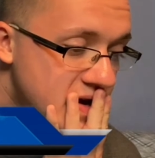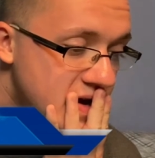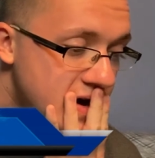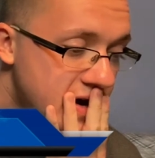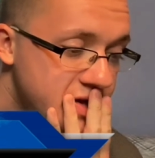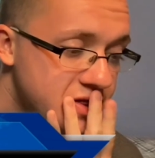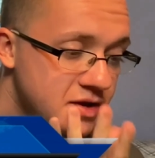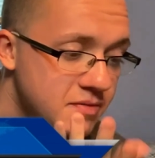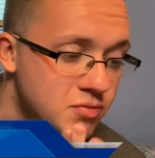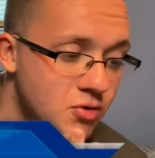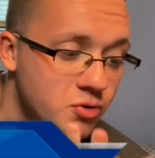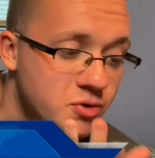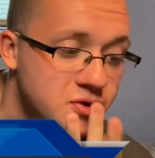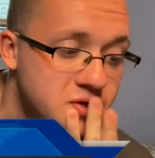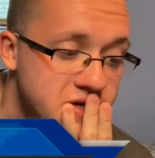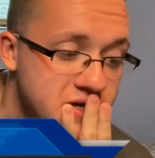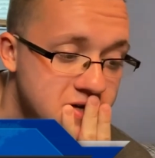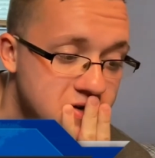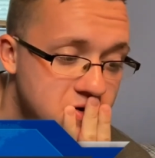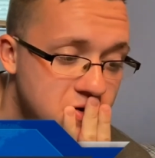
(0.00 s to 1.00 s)
I think Brody
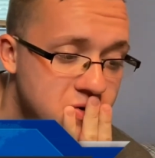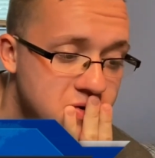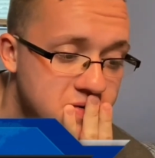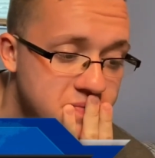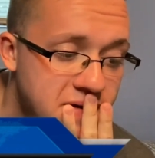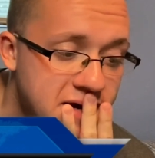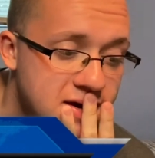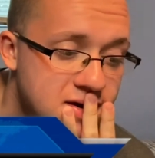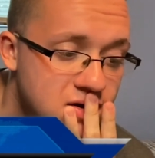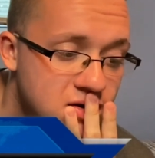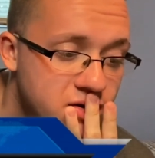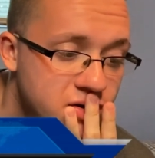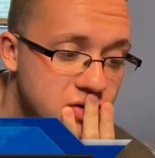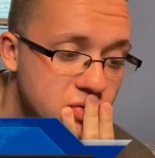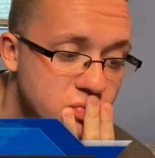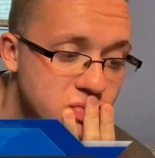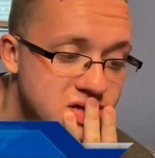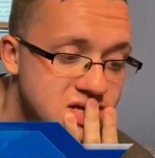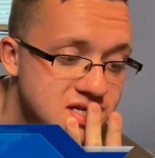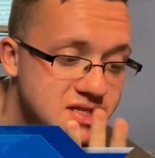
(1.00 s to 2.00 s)
Lee and Colt Cabana are going to
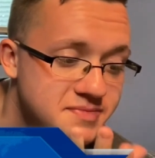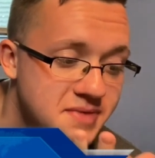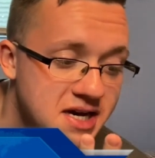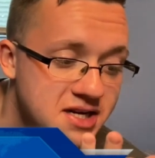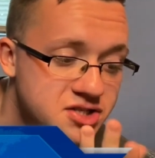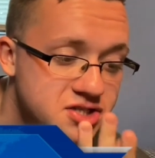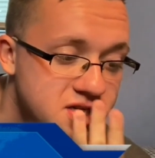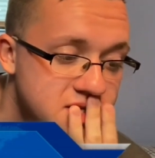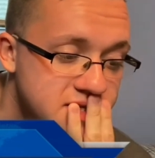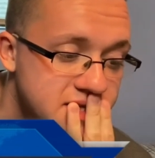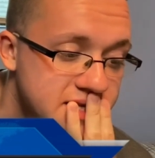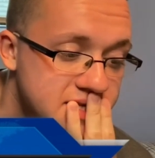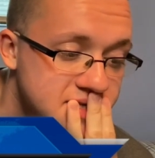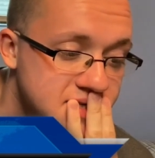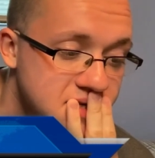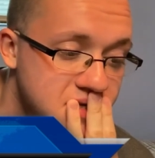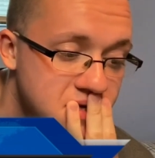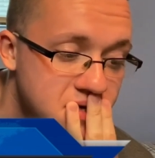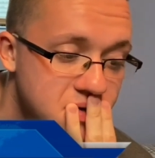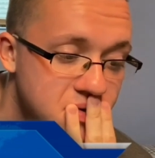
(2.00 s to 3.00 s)
win this match against
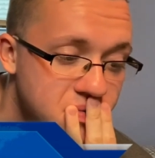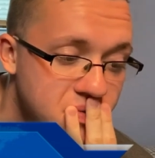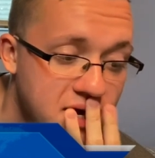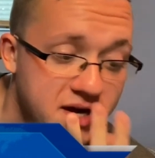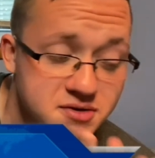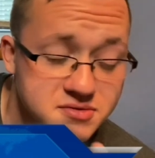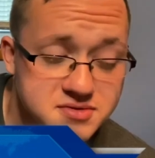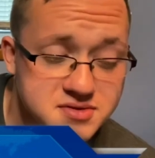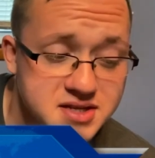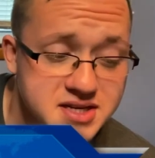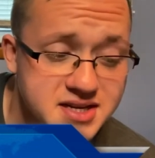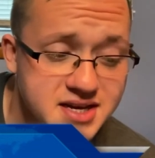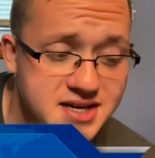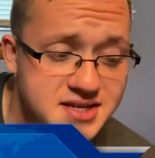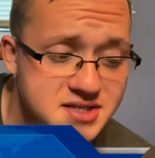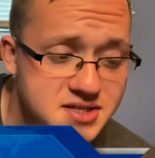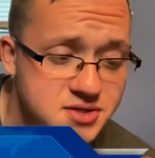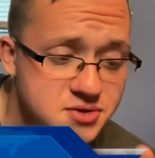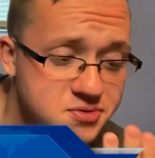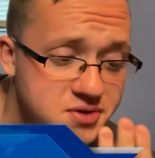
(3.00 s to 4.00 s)
SCU. I don't think
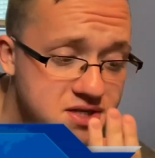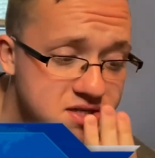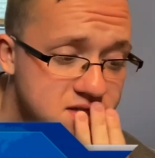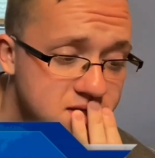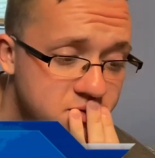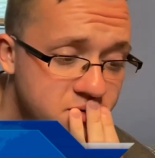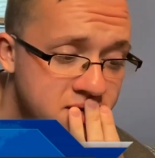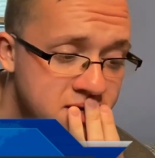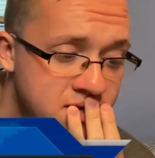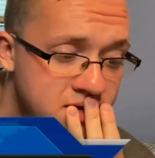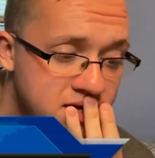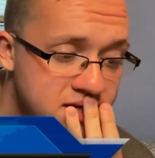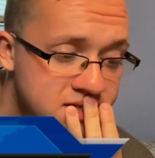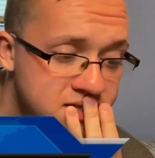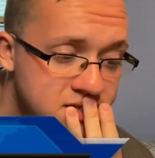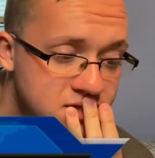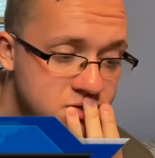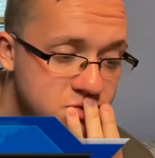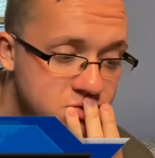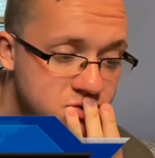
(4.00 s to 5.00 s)
SCU needs to win. SCU's